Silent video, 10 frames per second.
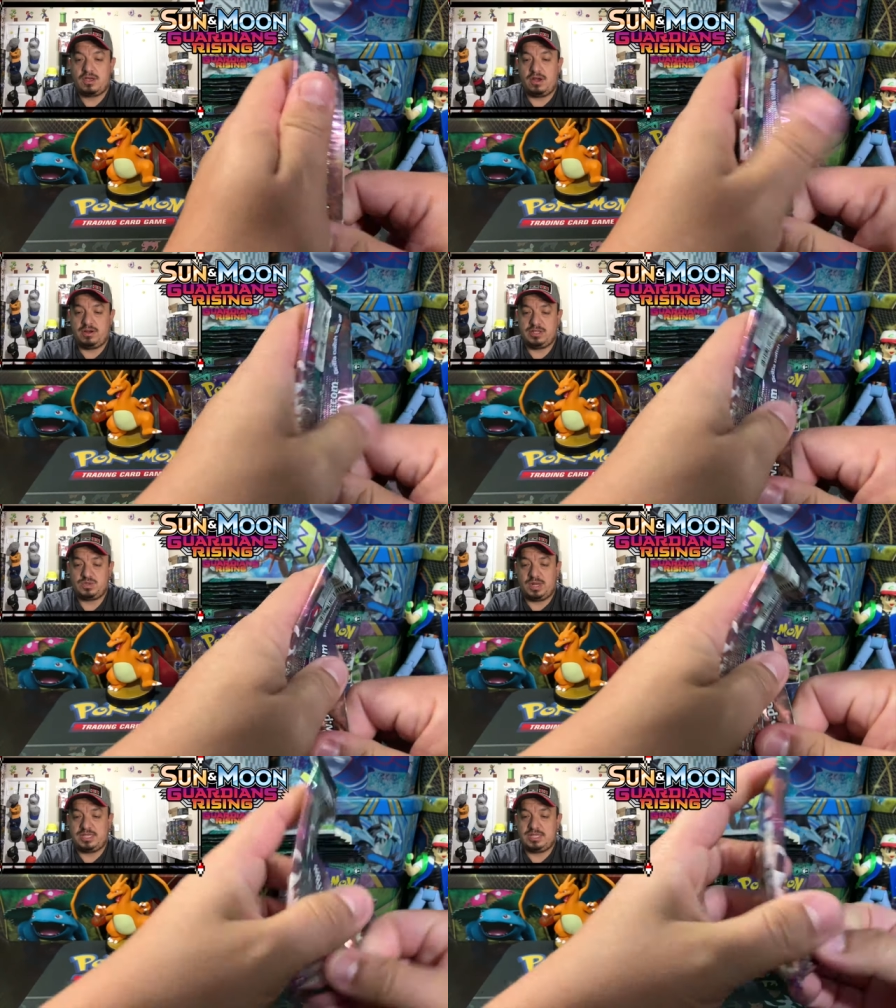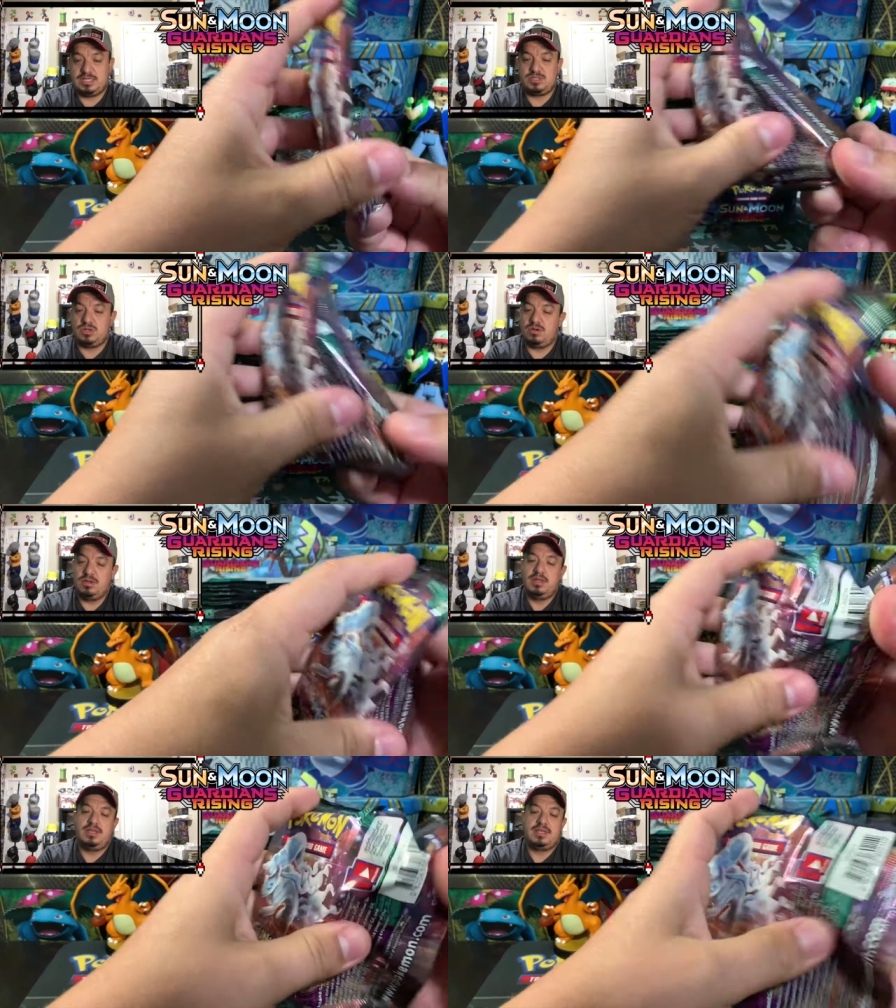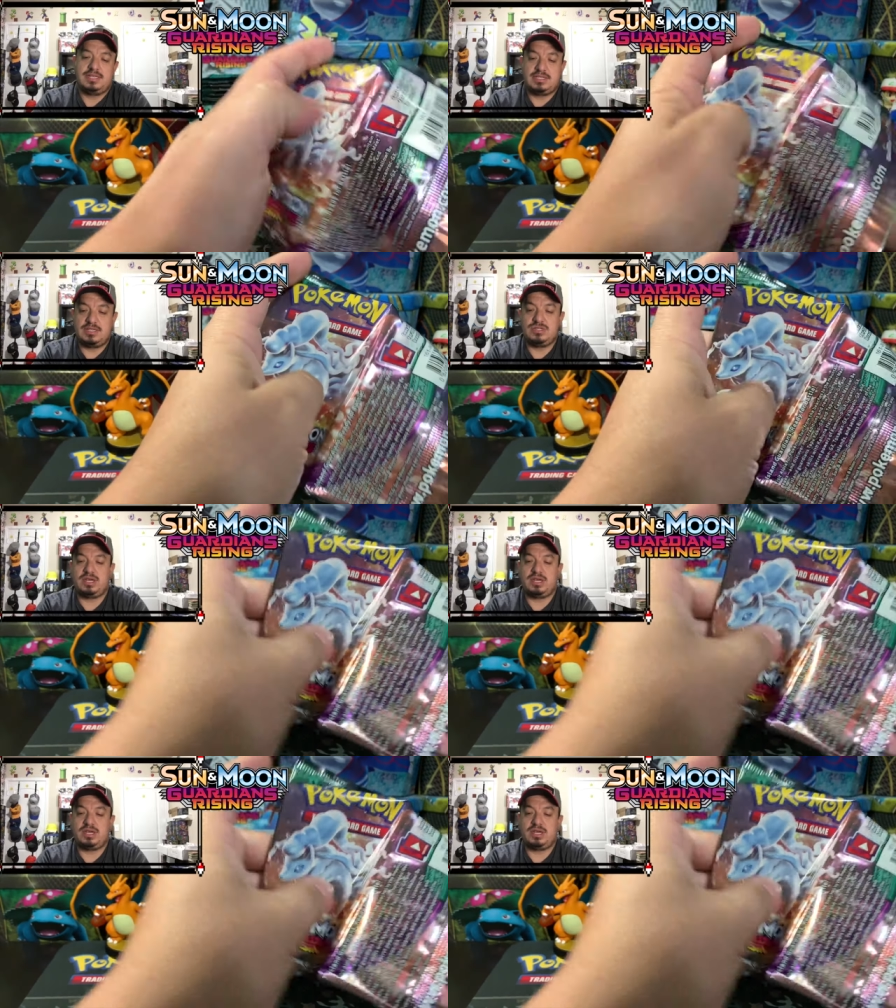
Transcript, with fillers: Guardians Rising. So since